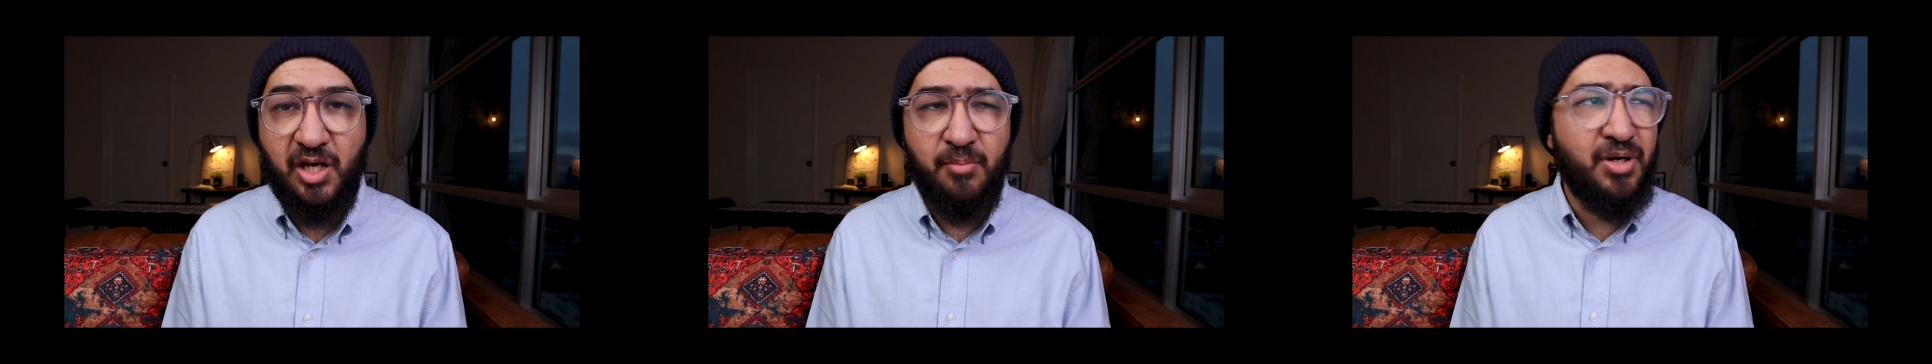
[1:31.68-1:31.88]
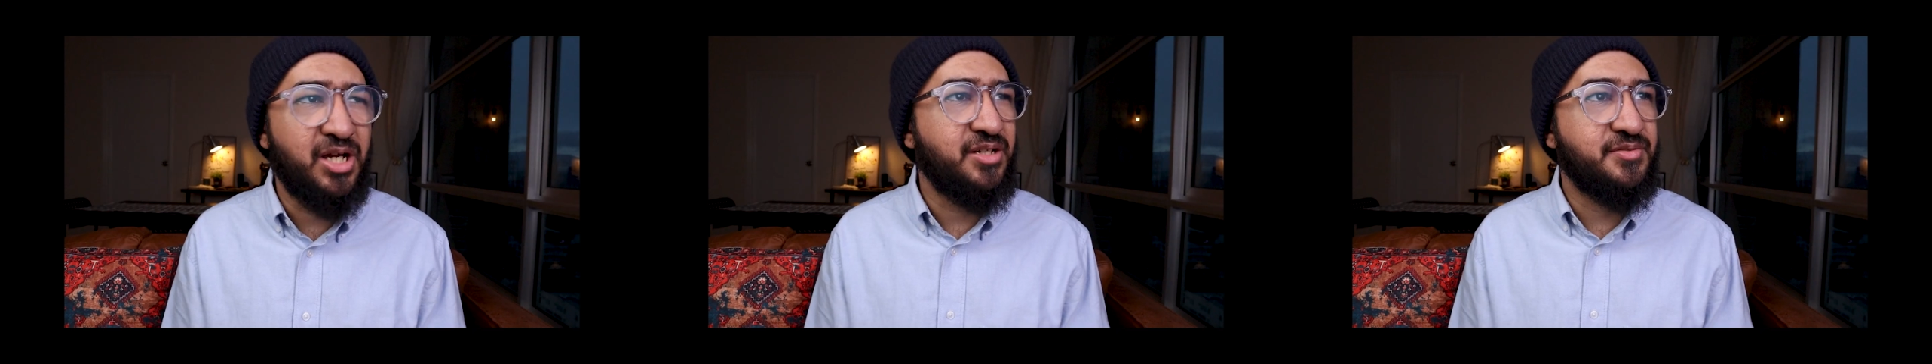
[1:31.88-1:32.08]

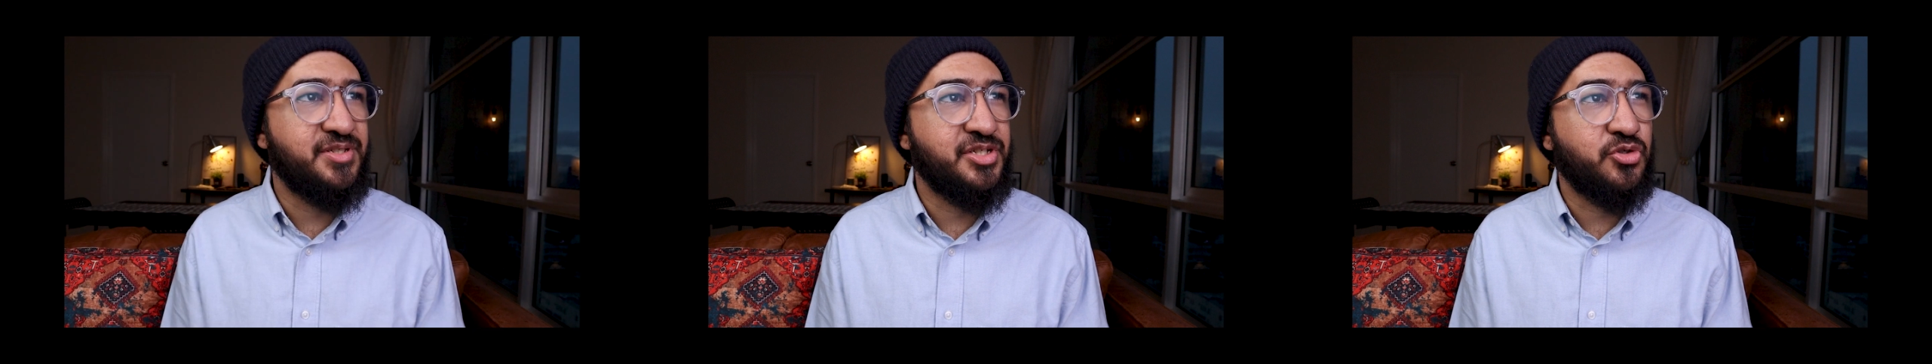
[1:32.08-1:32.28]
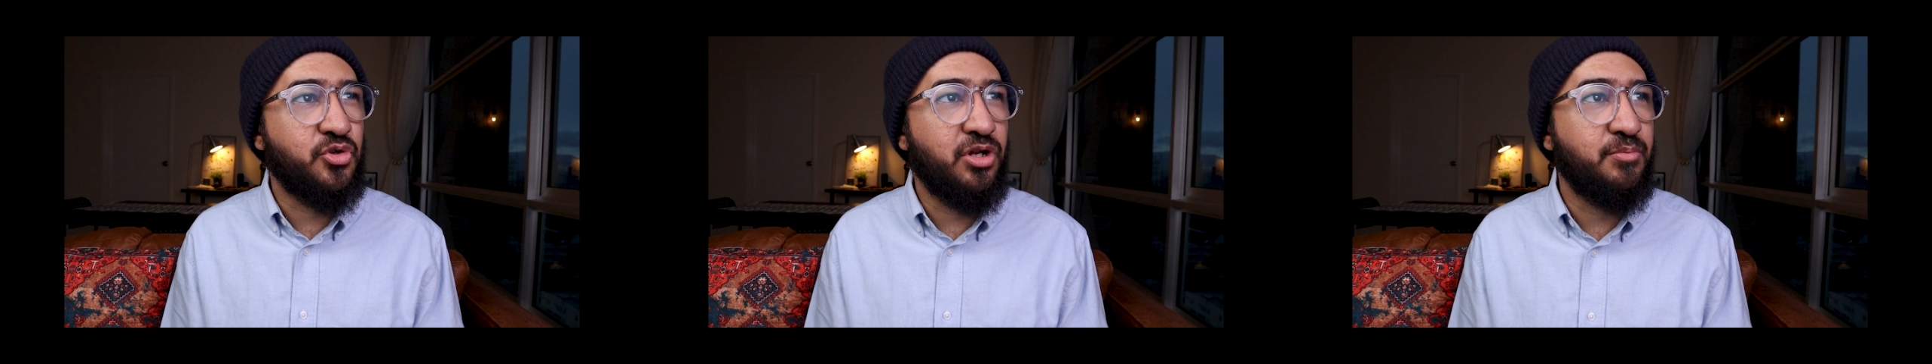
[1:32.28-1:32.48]
Am I
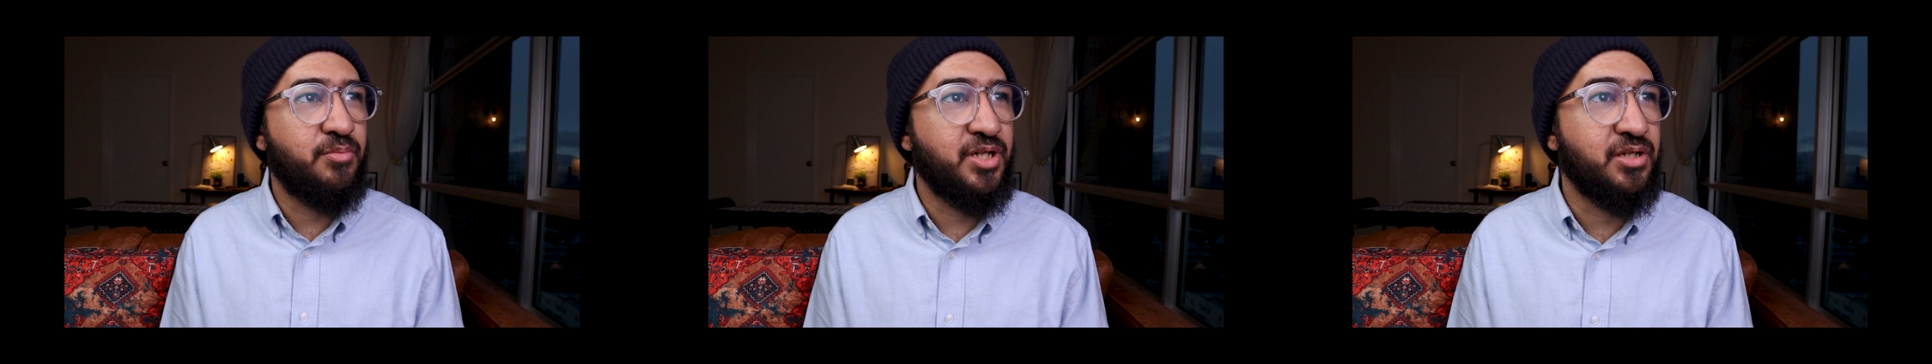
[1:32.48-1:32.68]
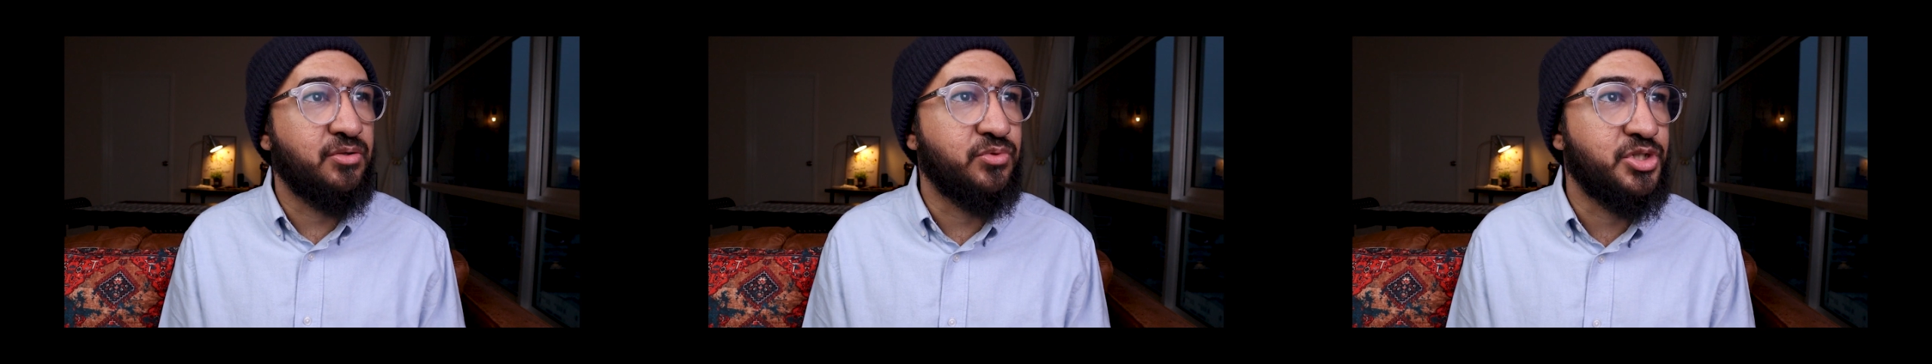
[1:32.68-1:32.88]

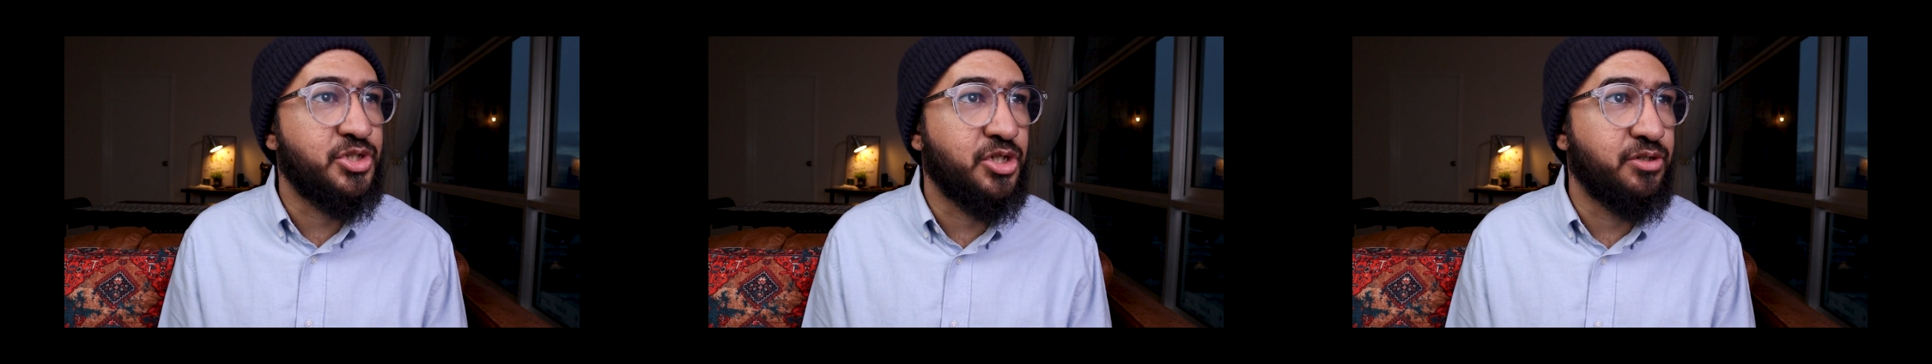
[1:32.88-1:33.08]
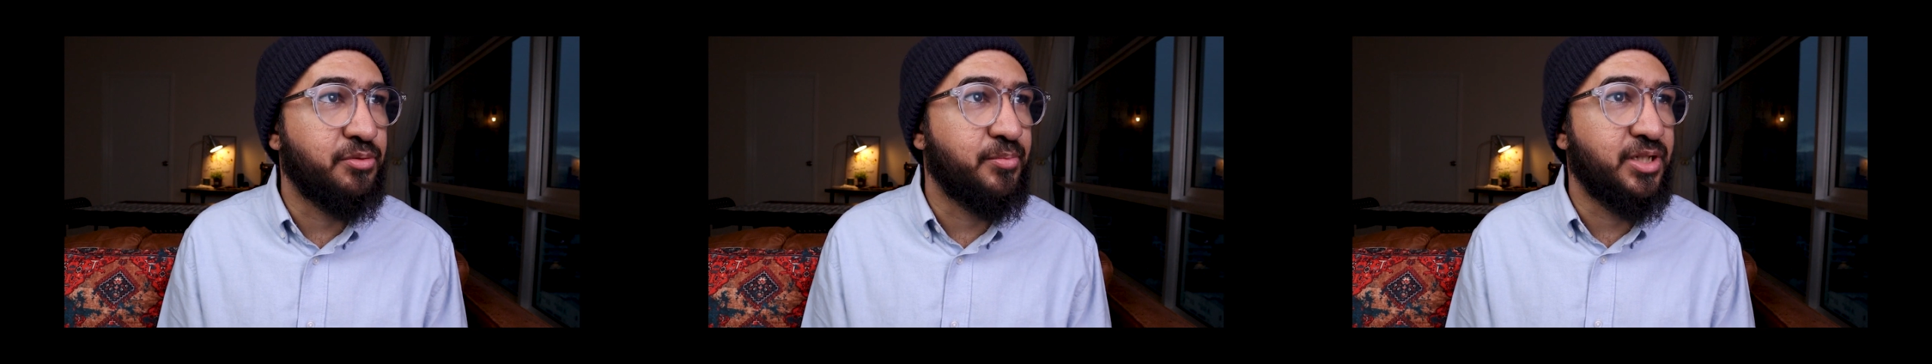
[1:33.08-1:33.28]
describing
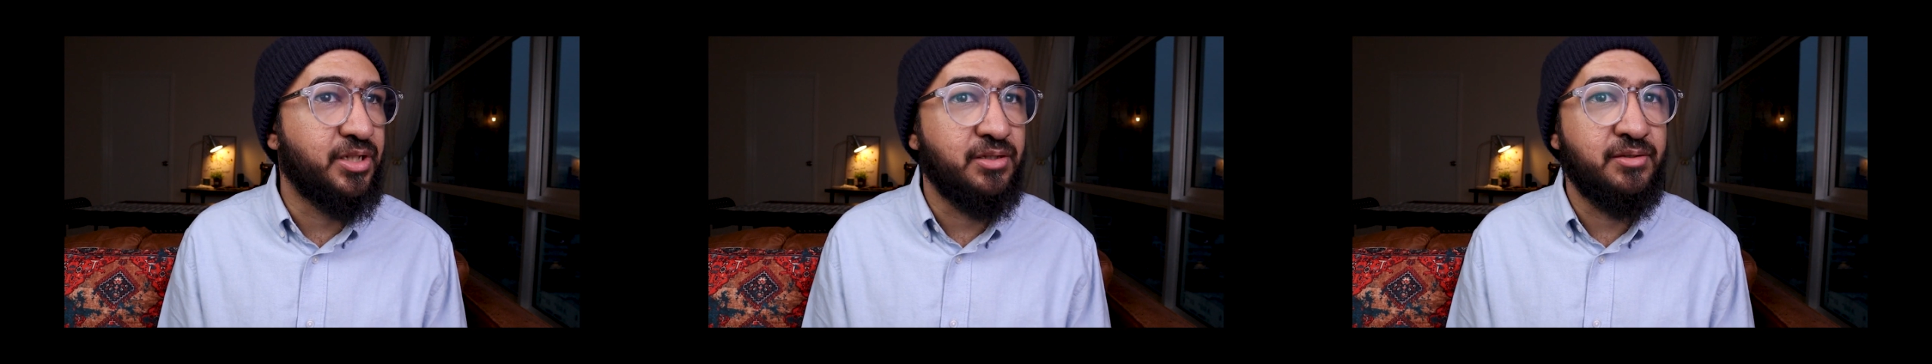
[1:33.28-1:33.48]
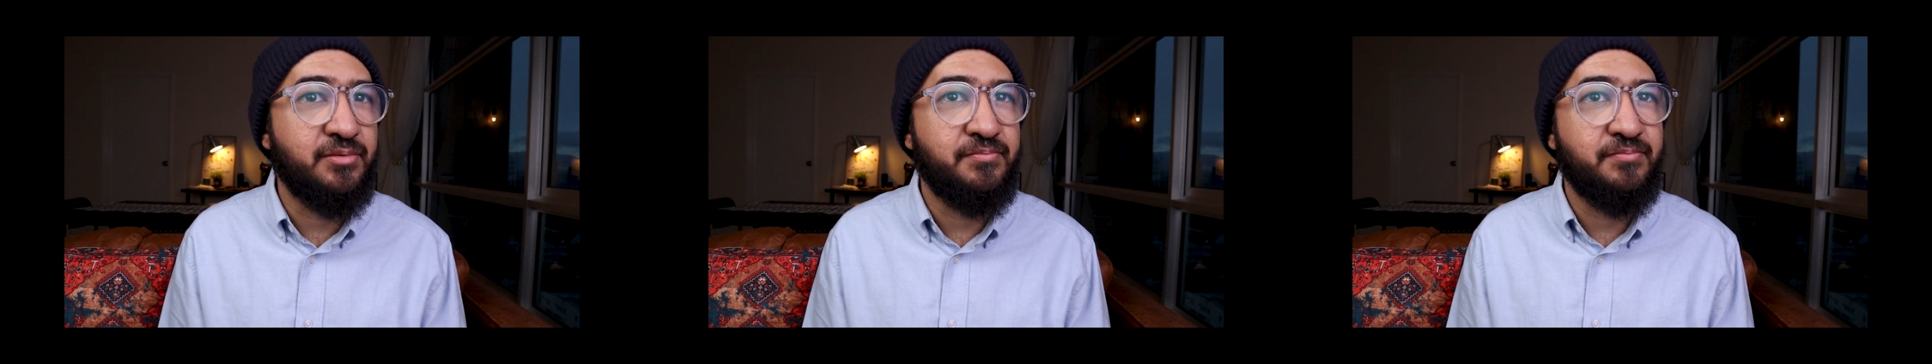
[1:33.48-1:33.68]
Richard
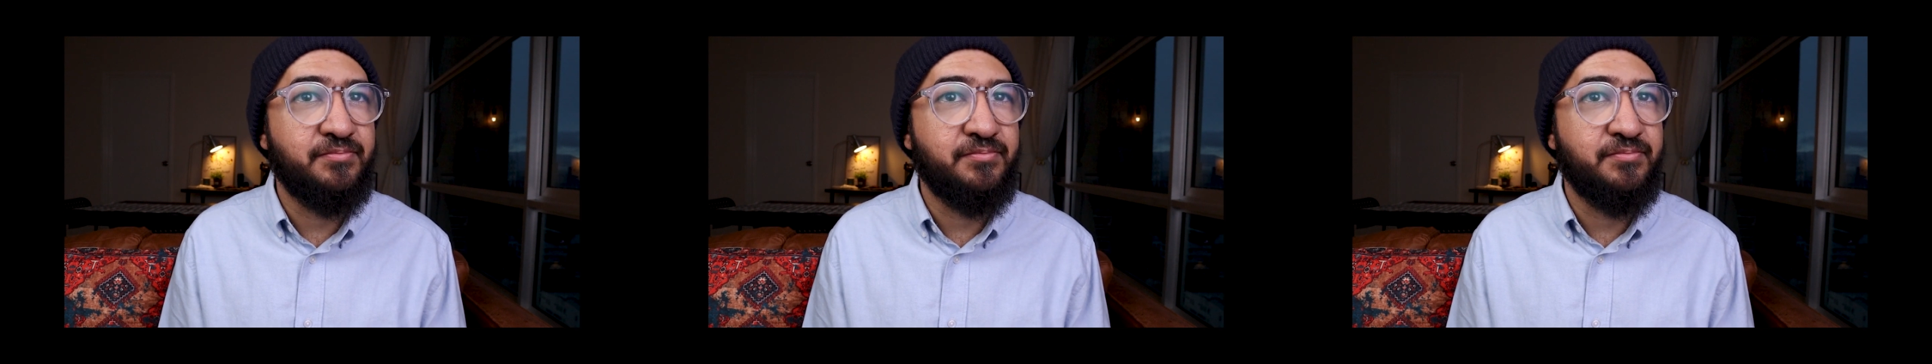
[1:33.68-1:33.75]
Mille?